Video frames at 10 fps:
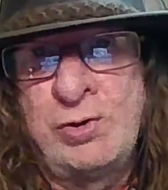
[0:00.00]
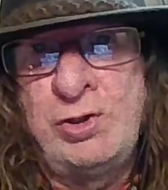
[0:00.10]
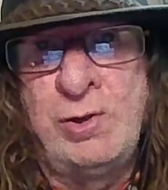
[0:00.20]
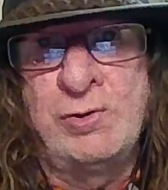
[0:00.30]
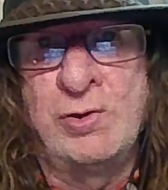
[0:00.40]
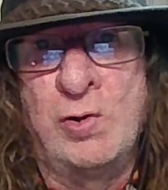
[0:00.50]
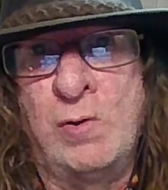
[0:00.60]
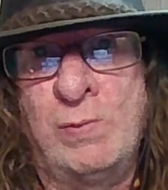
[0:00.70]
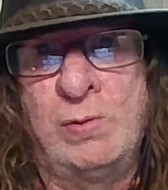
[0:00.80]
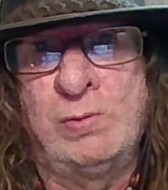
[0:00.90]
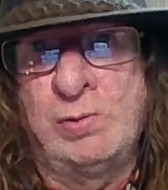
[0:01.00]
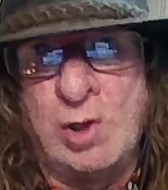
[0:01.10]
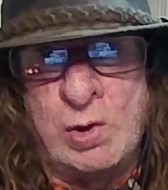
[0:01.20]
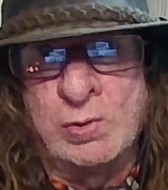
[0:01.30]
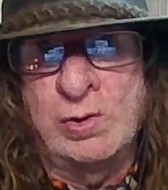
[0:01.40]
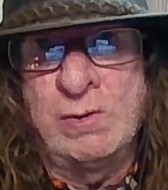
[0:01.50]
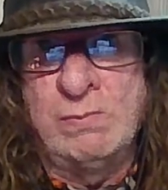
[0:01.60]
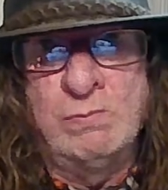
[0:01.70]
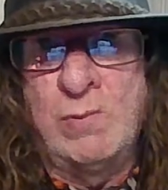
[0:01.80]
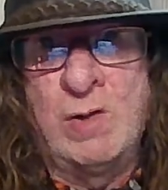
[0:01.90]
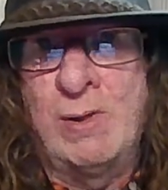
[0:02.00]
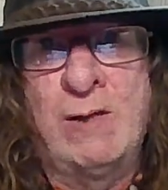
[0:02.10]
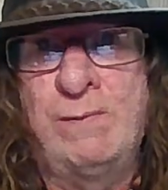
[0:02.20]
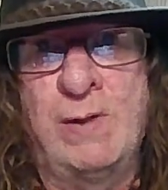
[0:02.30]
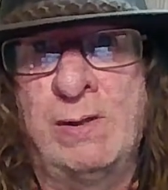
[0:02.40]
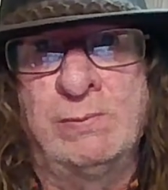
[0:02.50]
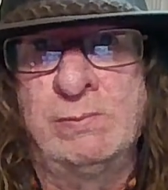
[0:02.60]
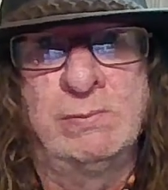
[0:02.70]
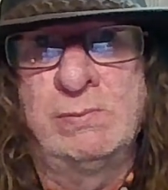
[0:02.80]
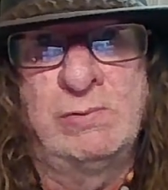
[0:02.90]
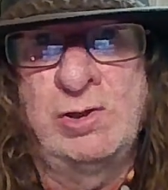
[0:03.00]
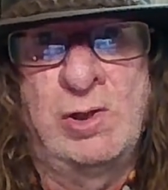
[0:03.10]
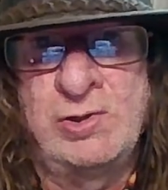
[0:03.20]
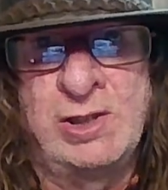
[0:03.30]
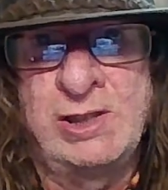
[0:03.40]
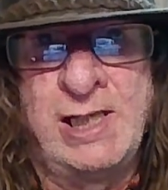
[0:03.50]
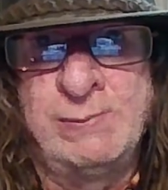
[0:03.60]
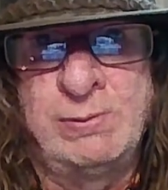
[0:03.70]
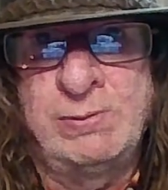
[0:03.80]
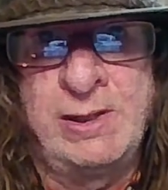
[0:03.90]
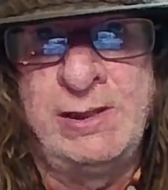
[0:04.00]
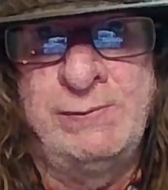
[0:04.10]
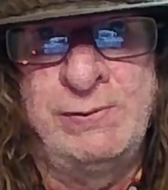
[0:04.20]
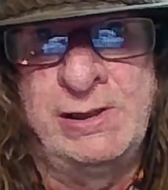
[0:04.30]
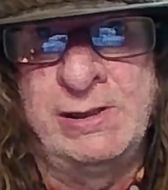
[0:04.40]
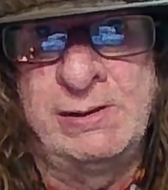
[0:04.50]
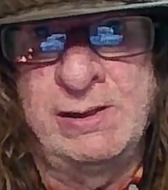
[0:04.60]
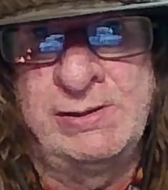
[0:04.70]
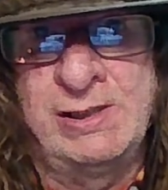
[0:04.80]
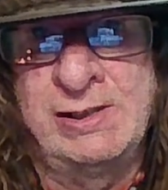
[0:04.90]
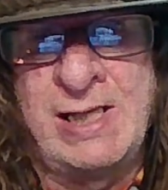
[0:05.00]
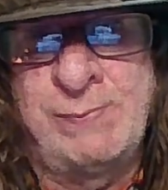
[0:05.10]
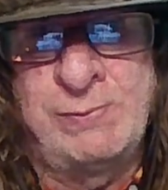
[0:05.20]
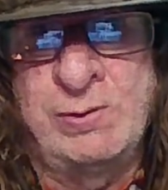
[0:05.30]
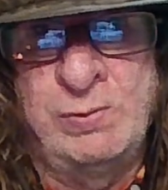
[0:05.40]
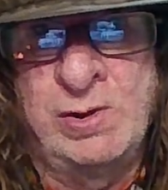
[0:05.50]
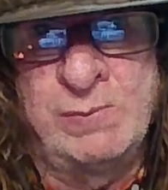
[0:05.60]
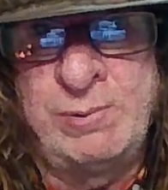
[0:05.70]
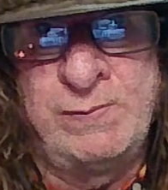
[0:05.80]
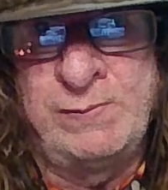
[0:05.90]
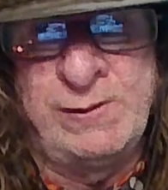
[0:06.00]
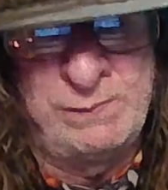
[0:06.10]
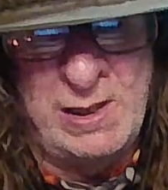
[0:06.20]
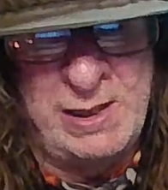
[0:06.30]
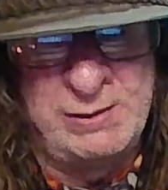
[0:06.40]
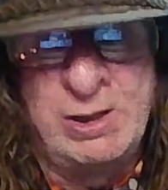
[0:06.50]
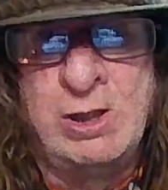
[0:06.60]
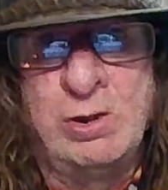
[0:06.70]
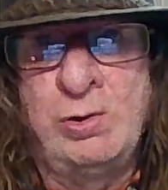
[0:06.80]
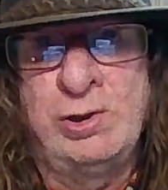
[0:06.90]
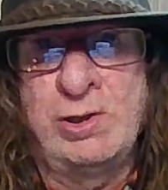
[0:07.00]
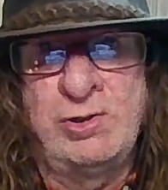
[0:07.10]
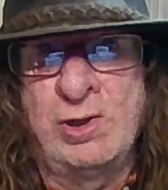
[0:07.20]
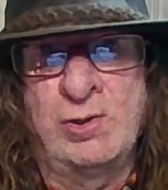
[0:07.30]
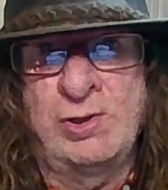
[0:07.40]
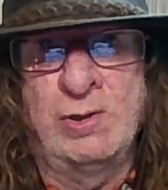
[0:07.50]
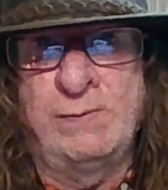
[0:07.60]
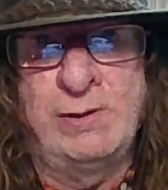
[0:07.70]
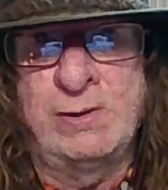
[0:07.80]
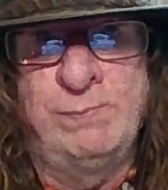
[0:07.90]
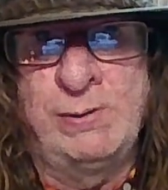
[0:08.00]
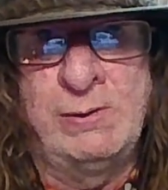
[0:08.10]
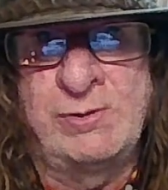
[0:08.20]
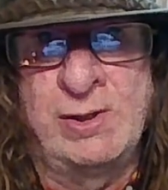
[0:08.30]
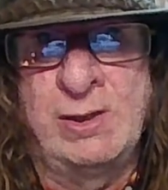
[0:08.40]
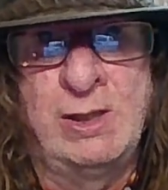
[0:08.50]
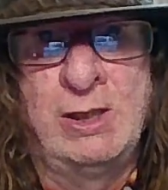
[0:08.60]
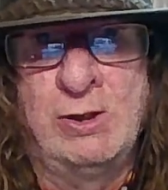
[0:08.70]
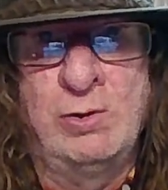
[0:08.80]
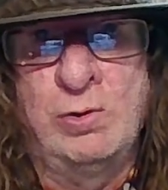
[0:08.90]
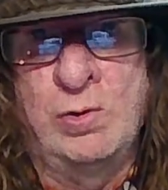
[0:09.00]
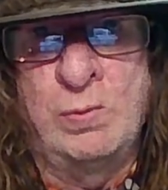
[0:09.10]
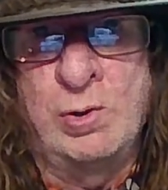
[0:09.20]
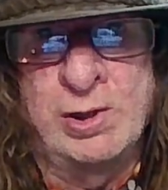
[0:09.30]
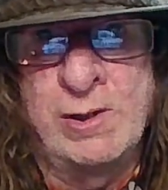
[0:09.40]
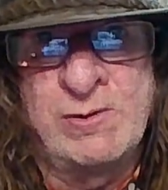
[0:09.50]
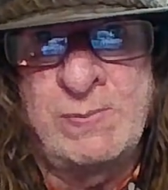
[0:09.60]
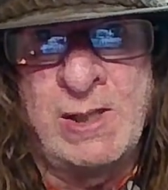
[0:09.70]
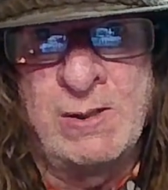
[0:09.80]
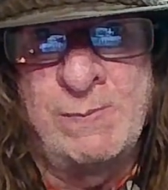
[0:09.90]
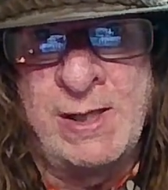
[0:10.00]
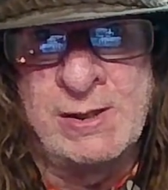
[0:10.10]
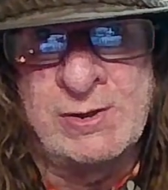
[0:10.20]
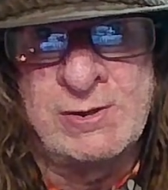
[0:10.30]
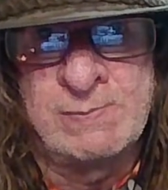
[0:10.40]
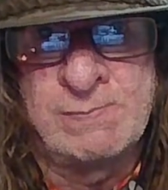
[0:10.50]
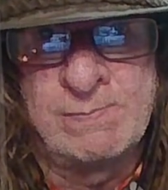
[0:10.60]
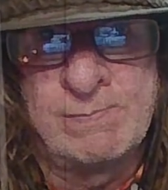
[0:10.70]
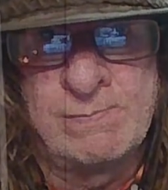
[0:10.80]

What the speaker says: Just use a normal long mobile phone charging cable, and even the adapter will work perfectly fine. Or you can charge it off your computer or one of those power banks.